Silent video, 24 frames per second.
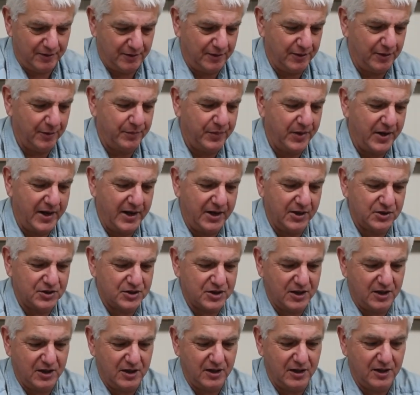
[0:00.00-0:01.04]
the pouch,
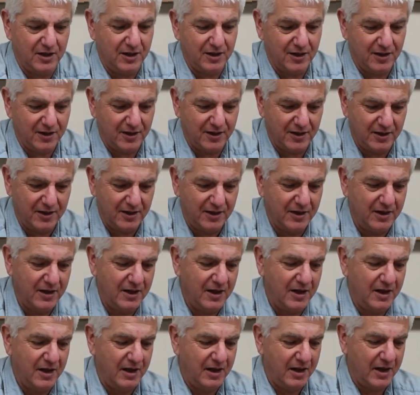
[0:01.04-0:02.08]

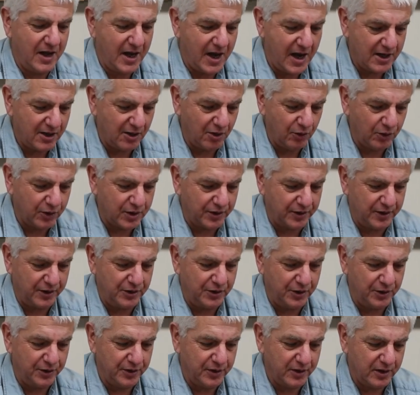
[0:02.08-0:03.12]
had a look at the
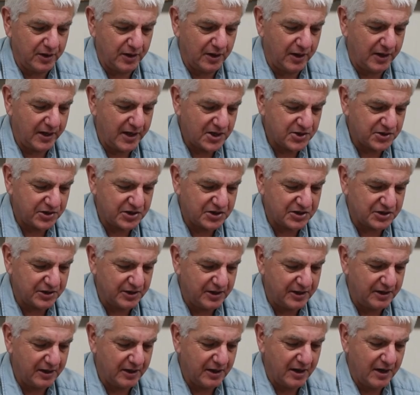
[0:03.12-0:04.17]
unit, and actually
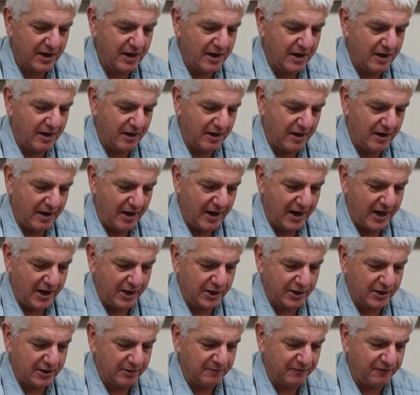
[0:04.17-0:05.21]
seen how you
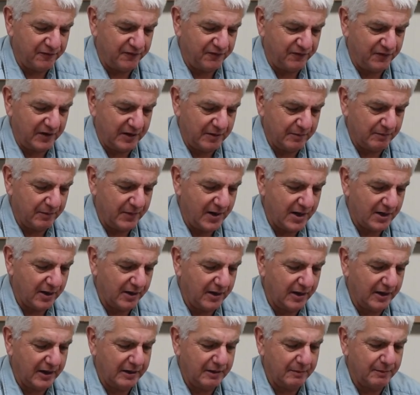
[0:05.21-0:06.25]
can
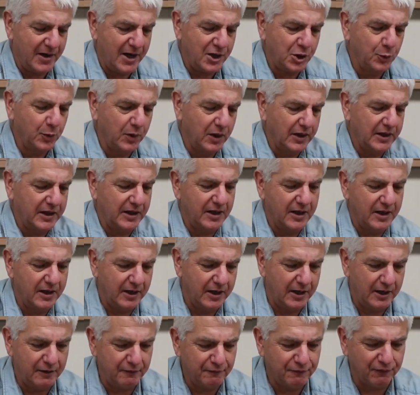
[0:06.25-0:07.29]
manually
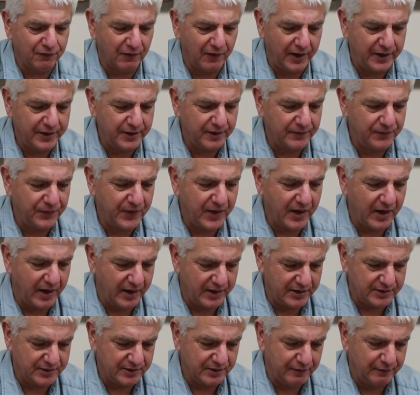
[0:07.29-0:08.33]
inflate it
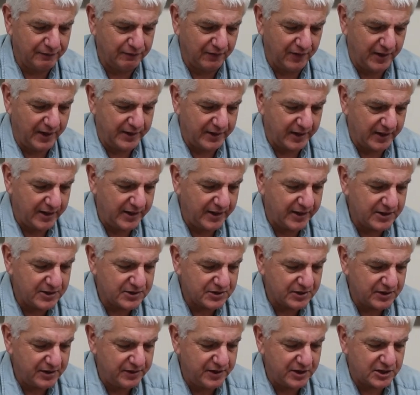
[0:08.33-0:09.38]
and deflate it. And you can
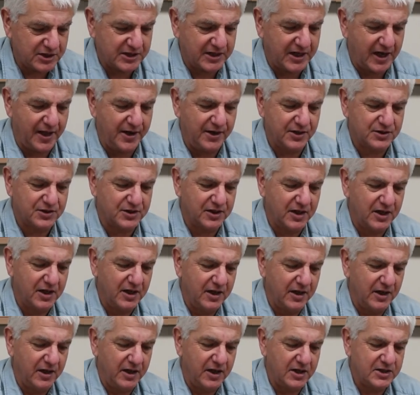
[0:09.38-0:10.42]
see this canister
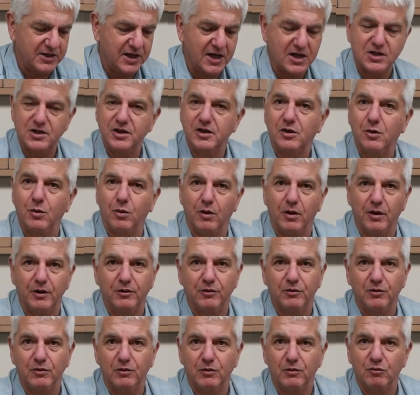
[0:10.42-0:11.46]
is actually quite
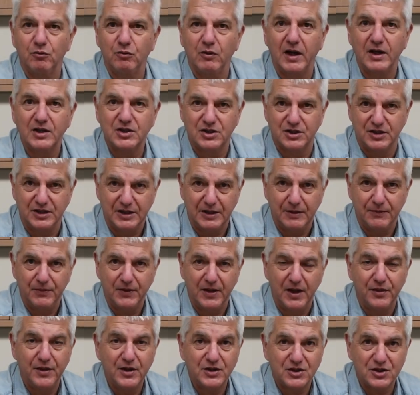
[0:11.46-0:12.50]
rusty.
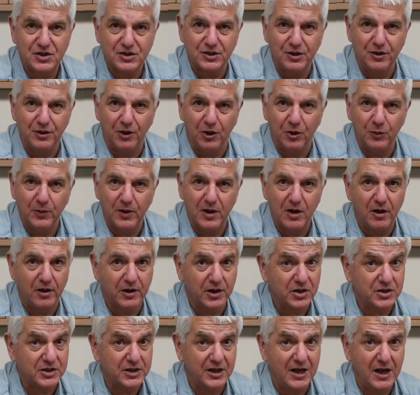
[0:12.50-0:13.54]
Now this is an old one, like I
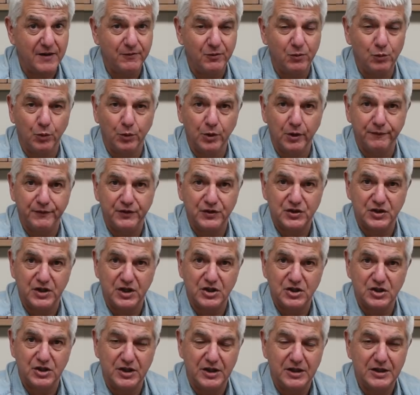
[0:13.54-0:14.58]
said, haven't worn it for
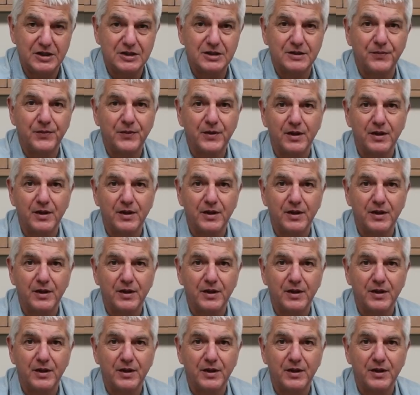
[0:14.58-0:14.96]
6 years.